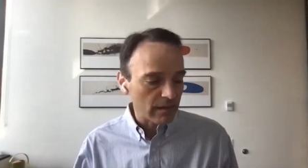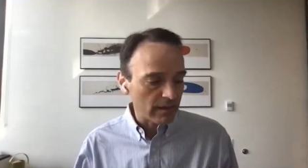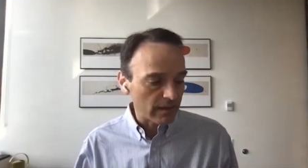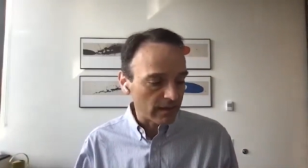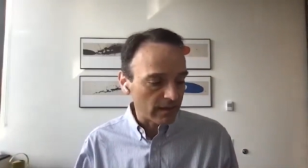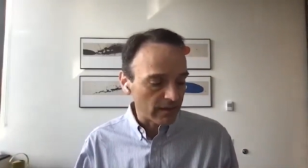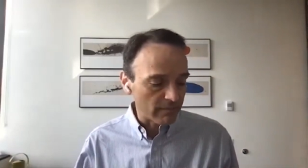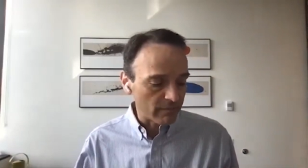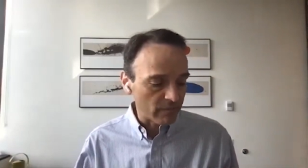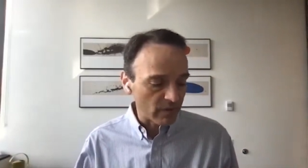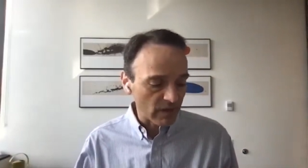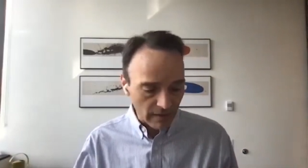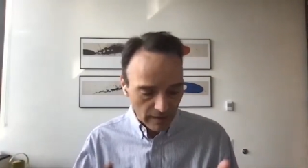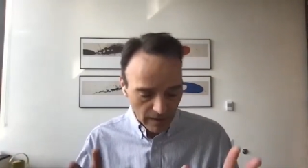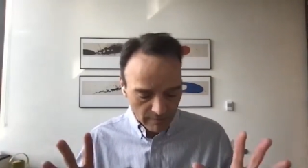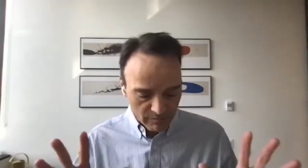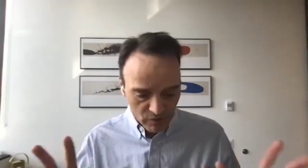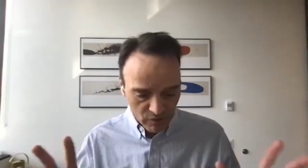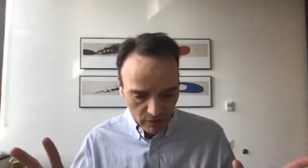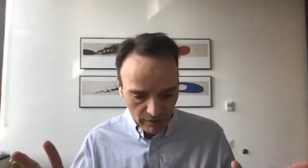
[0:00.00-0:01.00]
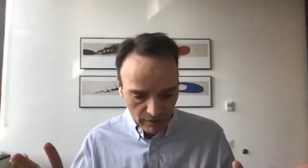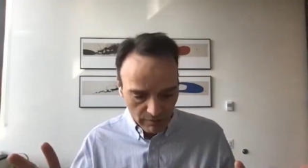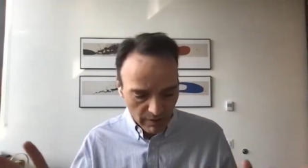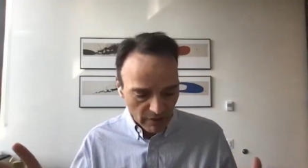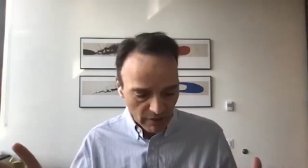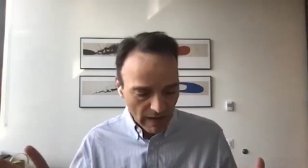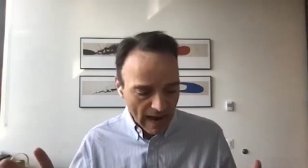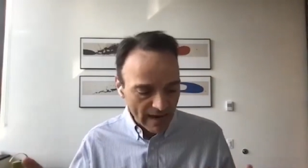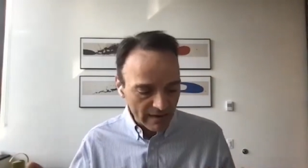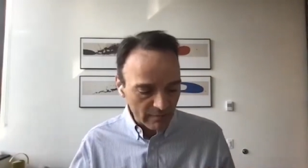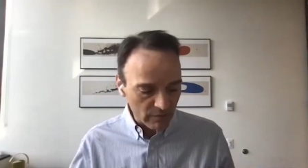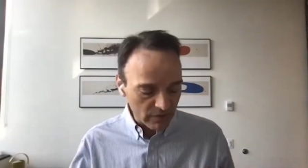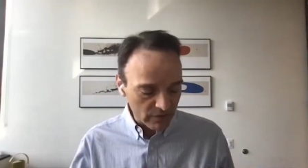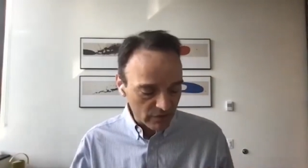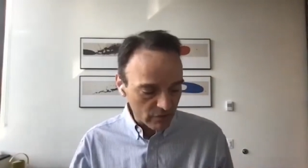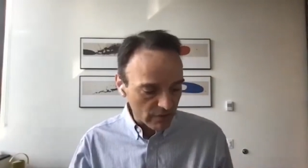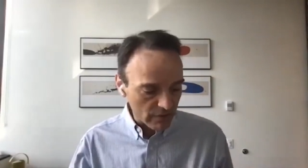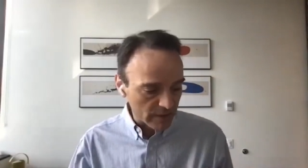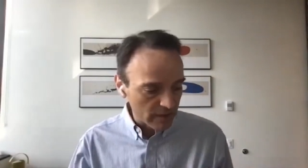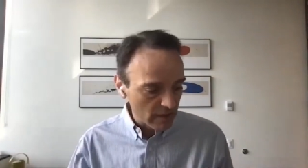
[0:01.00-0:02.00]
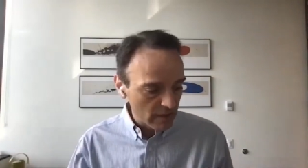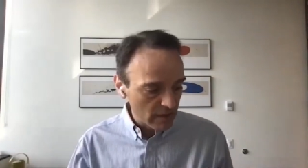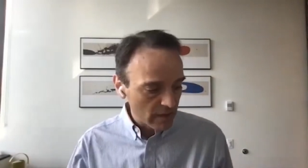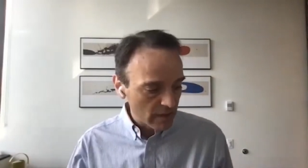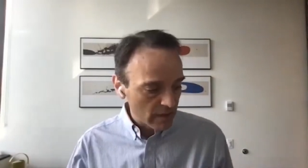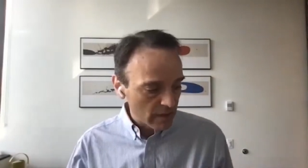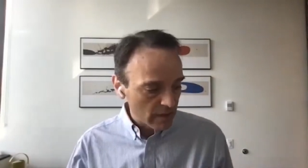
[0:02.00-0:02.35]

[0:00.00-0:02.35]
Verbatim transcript: Um, I'm talking about animals, right?